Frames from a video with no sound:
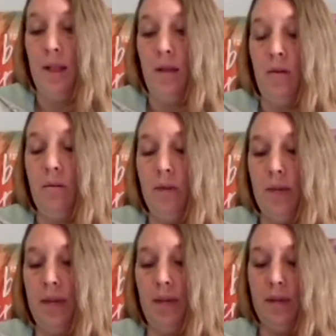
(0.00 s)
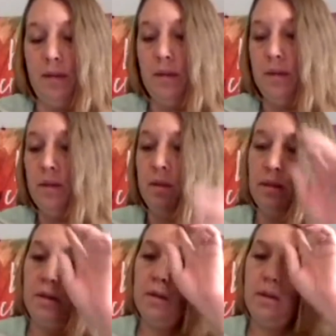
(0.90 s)
Okay.
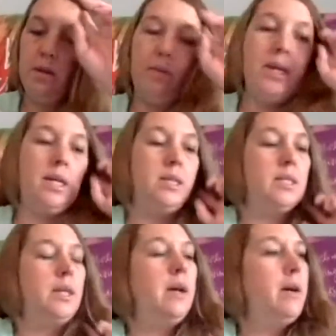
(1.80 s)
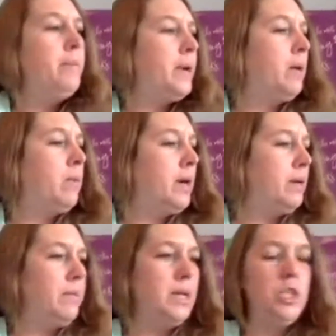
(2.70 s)
What else? I want
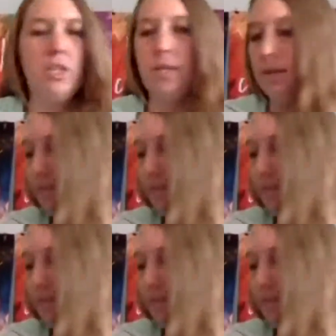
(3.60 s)
to mention